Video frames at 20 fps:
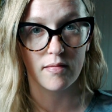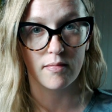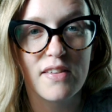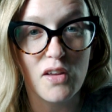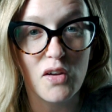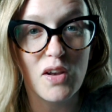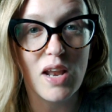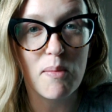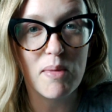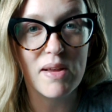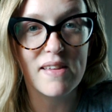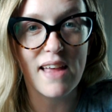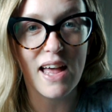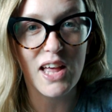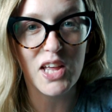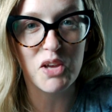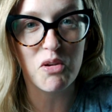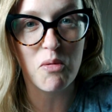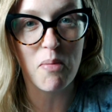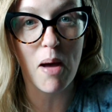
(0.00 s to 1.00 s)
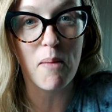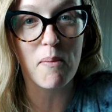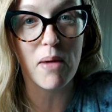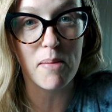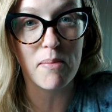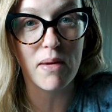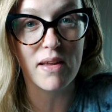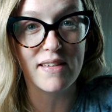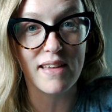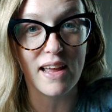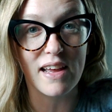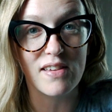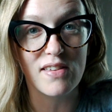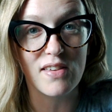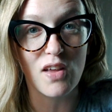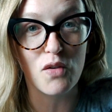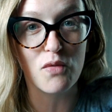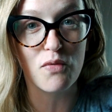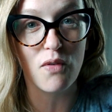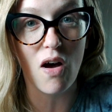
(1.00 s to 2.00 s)
So let me tell you about my Monday
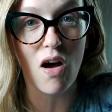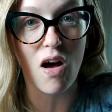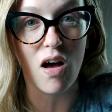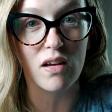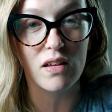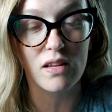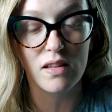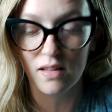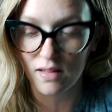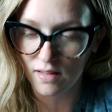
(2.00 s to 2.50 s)
so far.